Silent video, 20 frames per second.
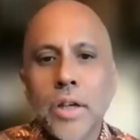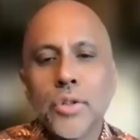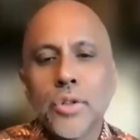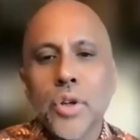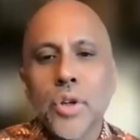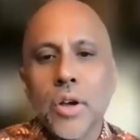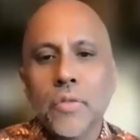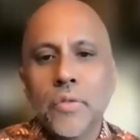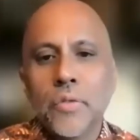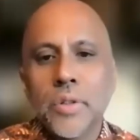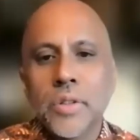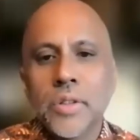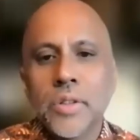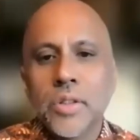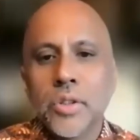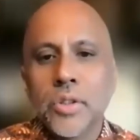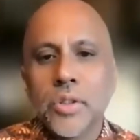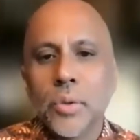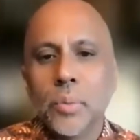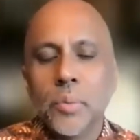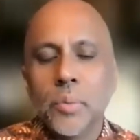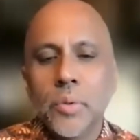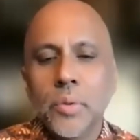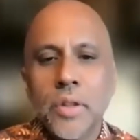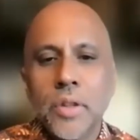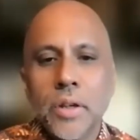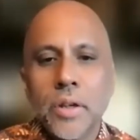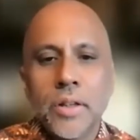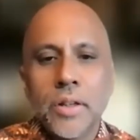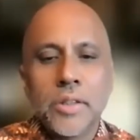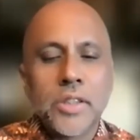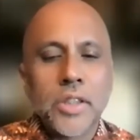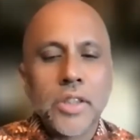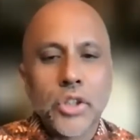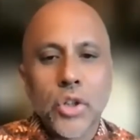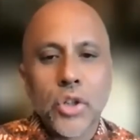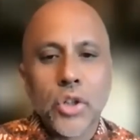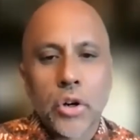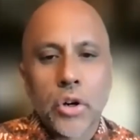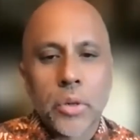you, okay. John. For such a, it's such
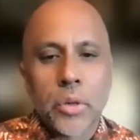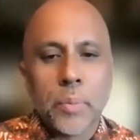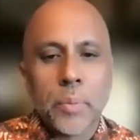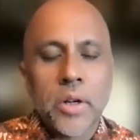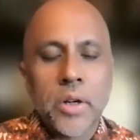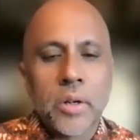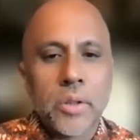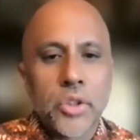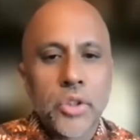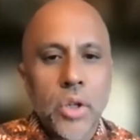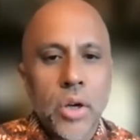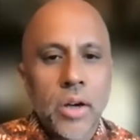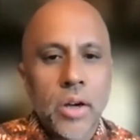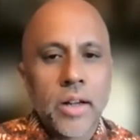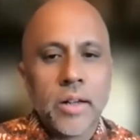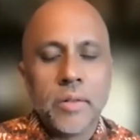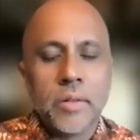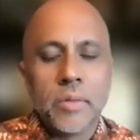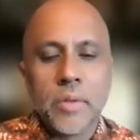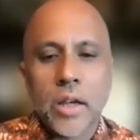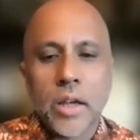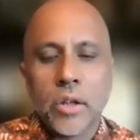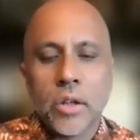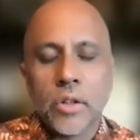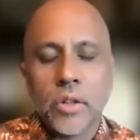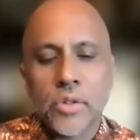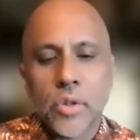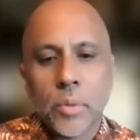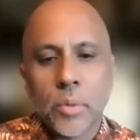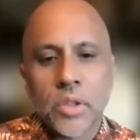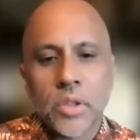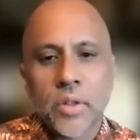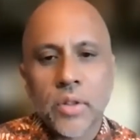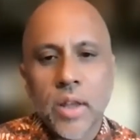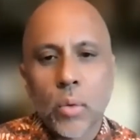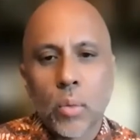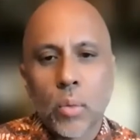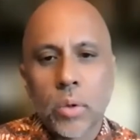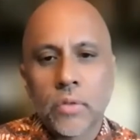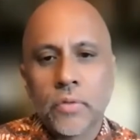an honor to be here, John, and thank you so much for
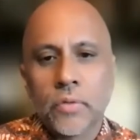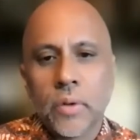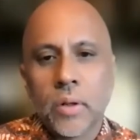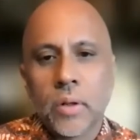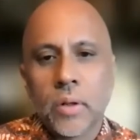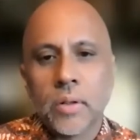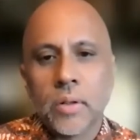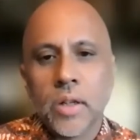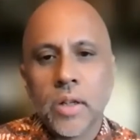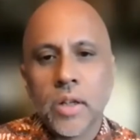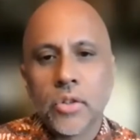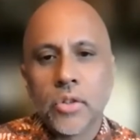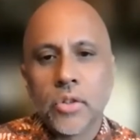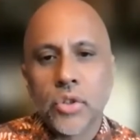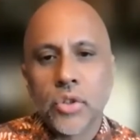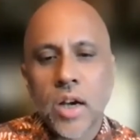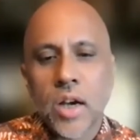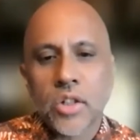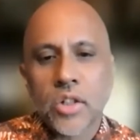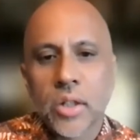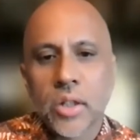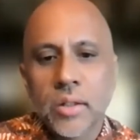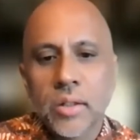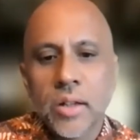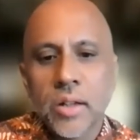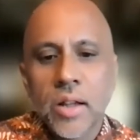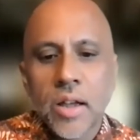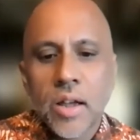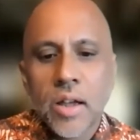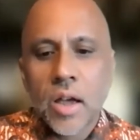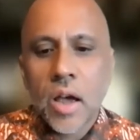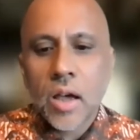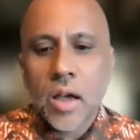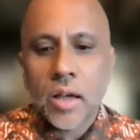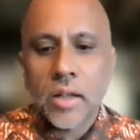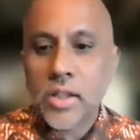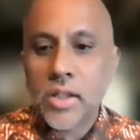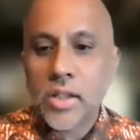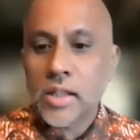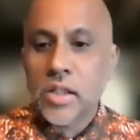that wonderful introduction.
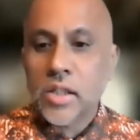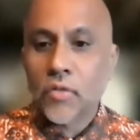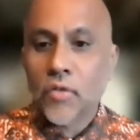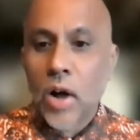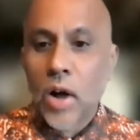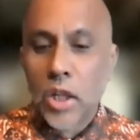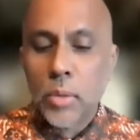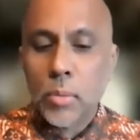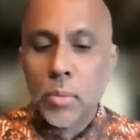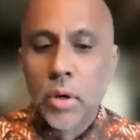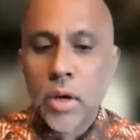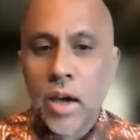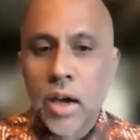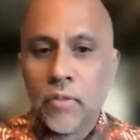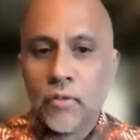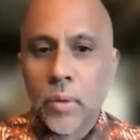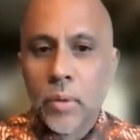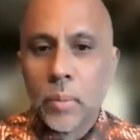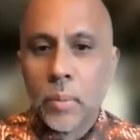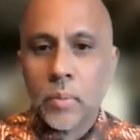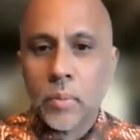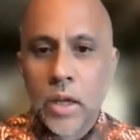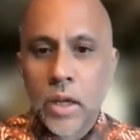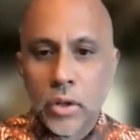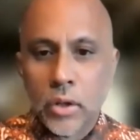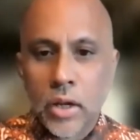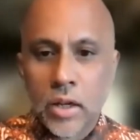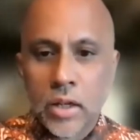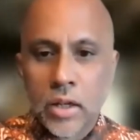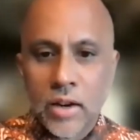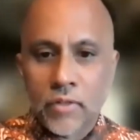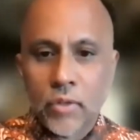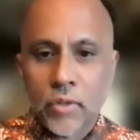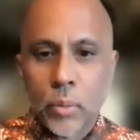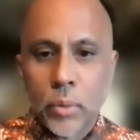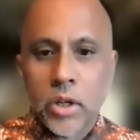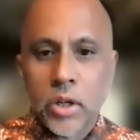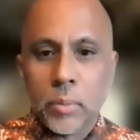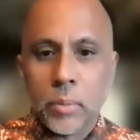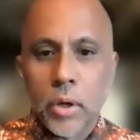Is is the volume okay? For can you can
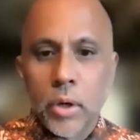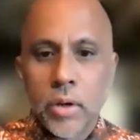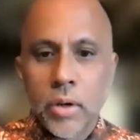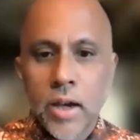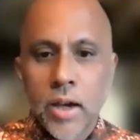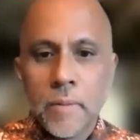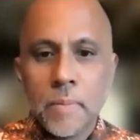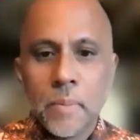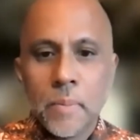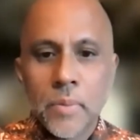everyone hear me? Okay.